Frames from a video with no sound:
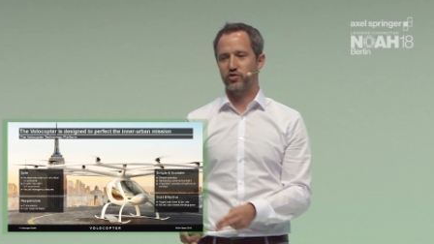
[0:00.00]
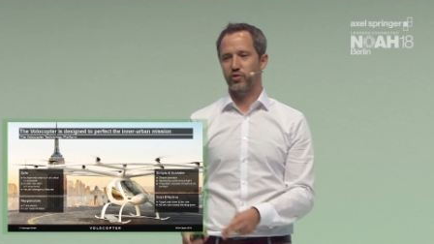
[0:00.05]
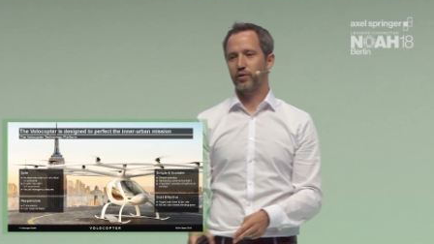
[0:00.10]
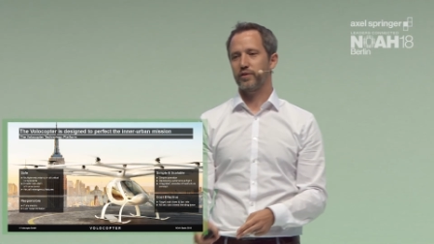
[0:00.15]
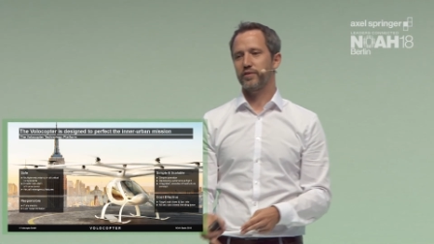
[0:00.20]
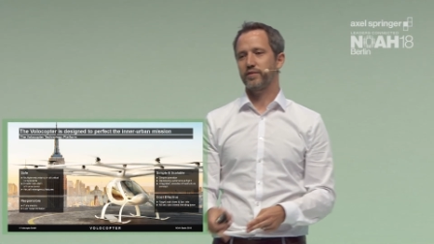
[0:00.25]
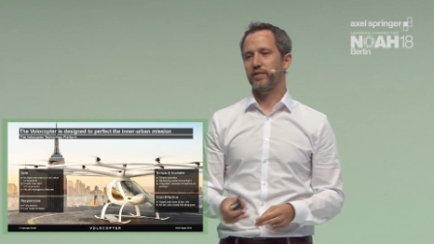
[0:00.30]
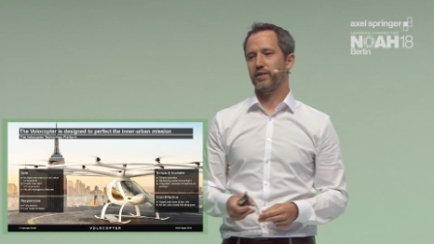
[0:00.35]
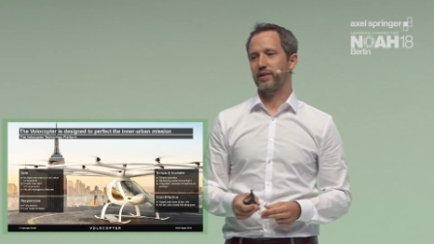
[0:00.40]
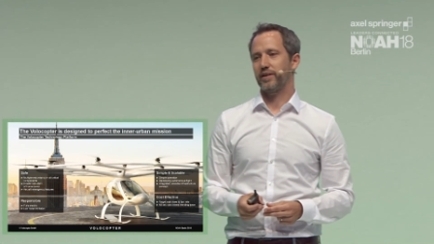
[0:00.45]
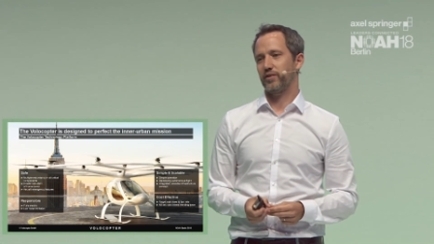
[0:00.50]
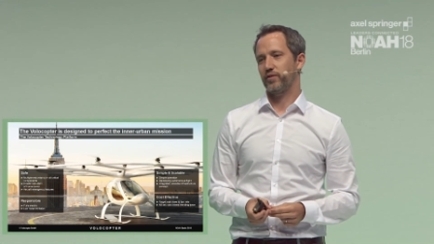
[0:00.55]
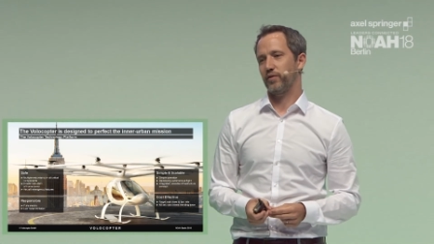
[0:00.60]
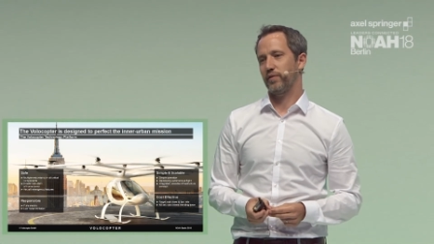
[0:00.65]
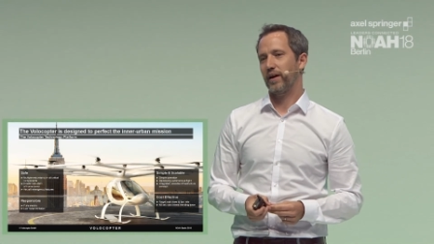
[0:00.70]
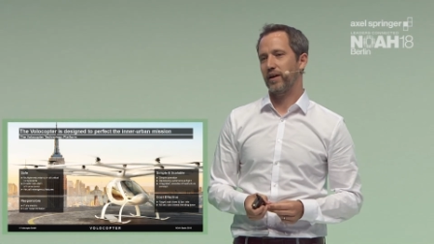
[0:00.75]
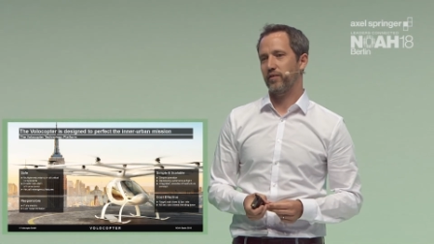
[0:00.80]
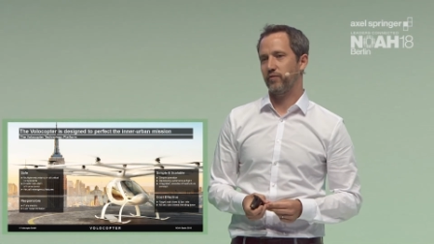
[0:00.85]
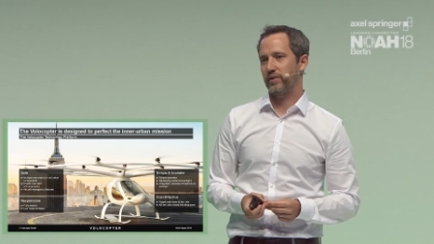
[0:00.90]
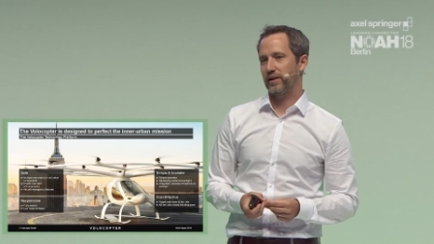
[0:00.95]
joystick into
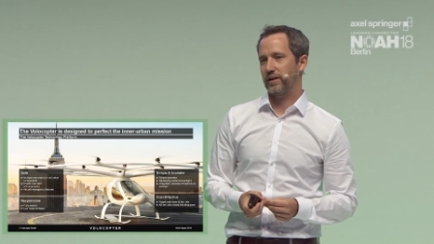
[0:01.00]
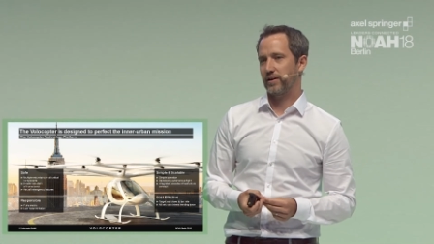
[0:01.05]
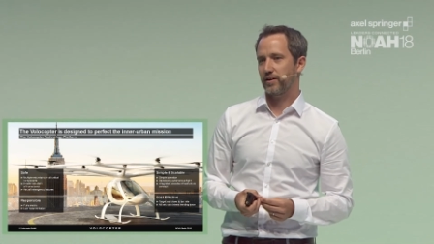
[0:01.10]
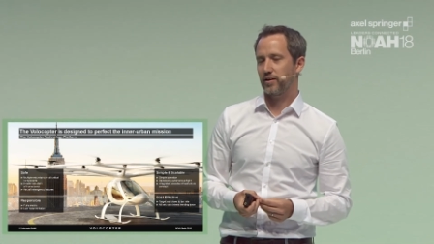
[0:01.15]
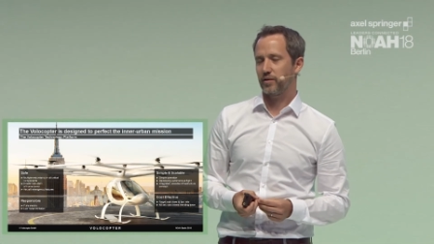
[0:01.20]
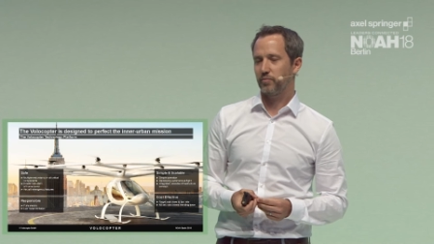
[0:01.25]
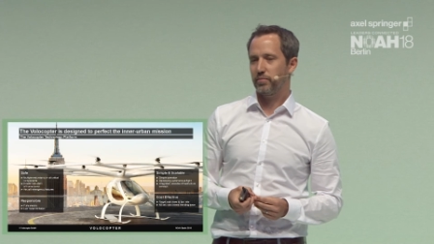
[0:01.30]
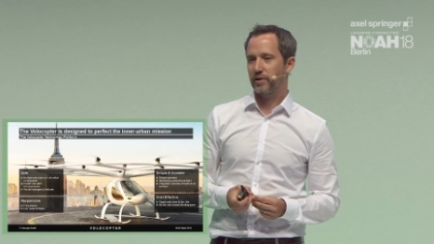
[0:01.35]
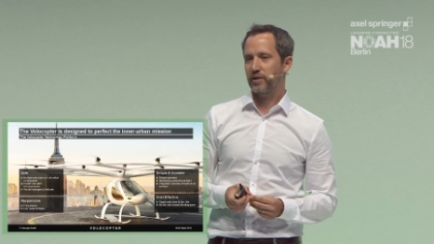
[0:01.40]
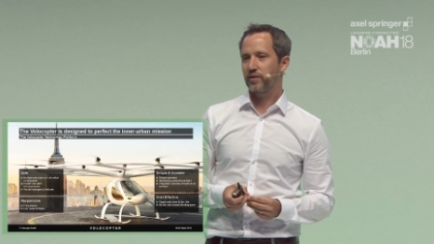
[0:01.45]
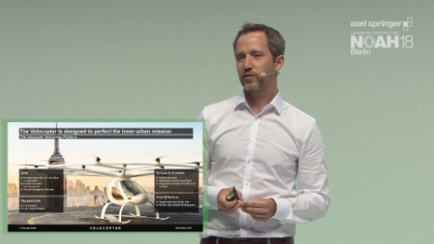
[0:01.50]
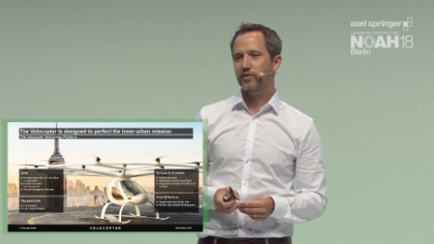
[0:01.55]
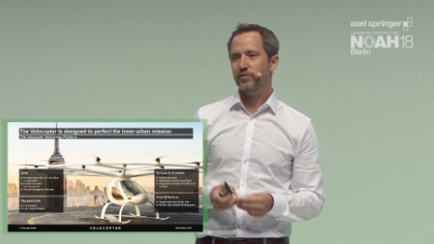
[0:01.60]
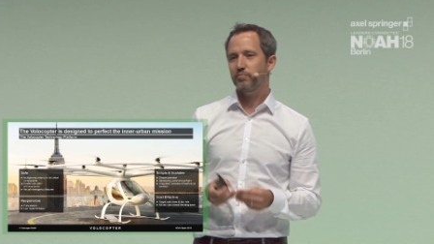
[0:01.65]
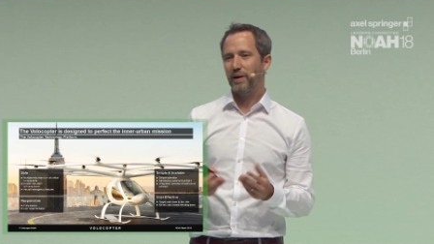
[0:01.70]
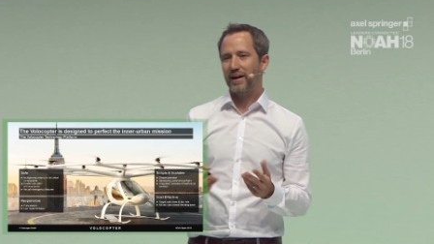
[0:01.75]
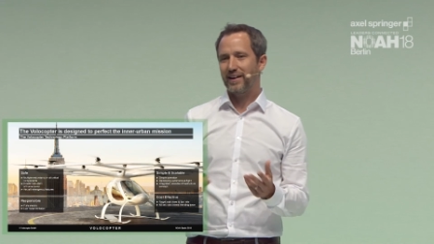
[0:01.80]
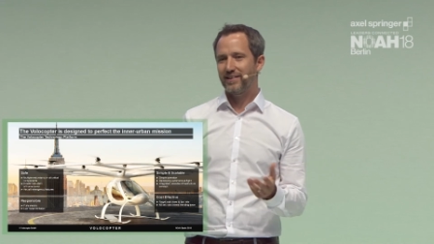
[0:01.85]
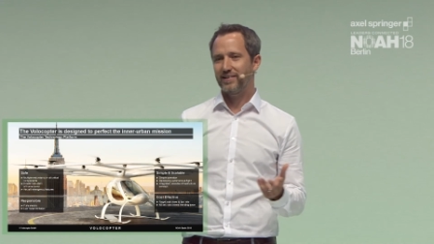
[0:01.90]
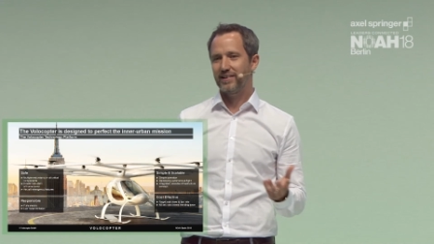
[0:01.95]
that vehicle because
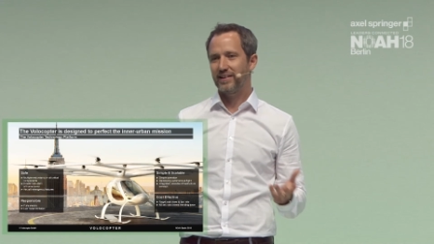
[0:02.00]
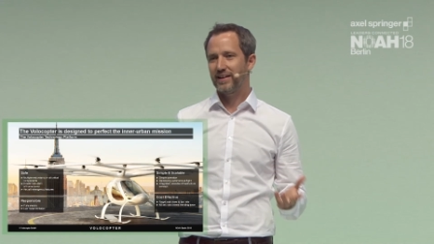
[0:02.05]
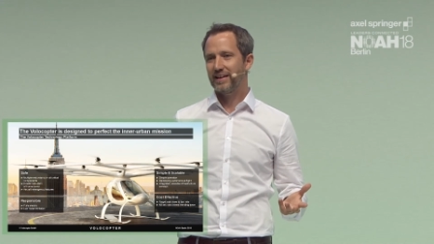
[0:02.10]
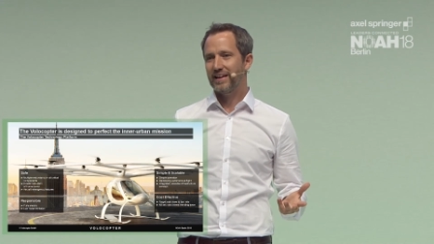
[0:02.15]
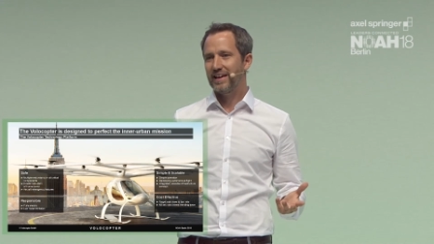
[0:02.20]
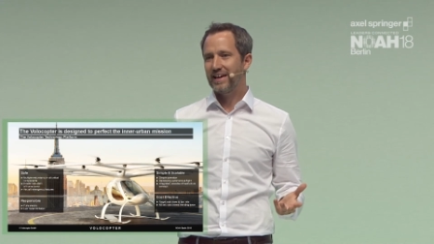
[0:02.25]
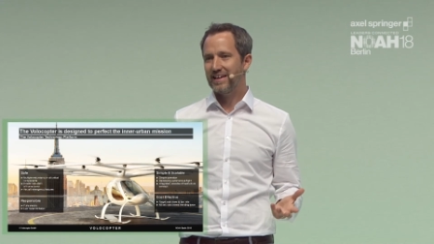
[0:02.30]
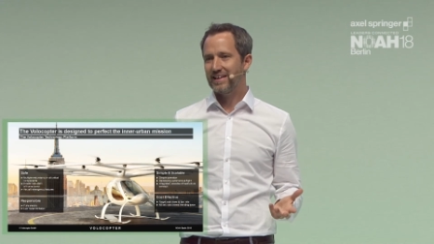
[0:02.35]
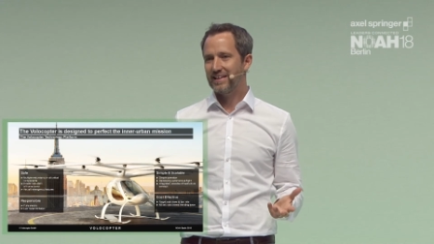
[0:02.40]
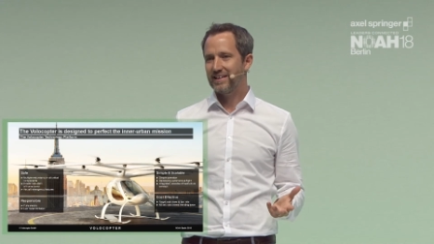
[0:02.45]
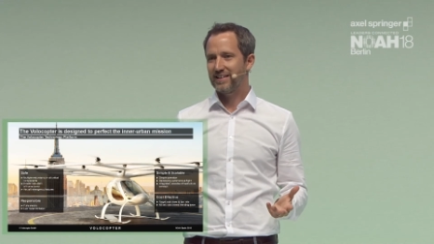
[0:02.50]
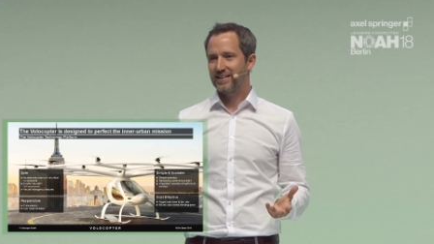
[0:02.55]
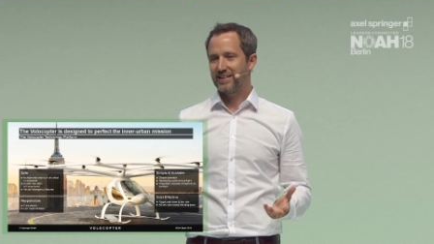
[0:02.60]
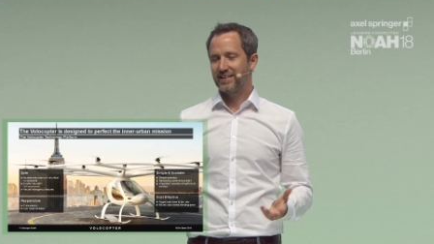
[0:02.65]
by D N A,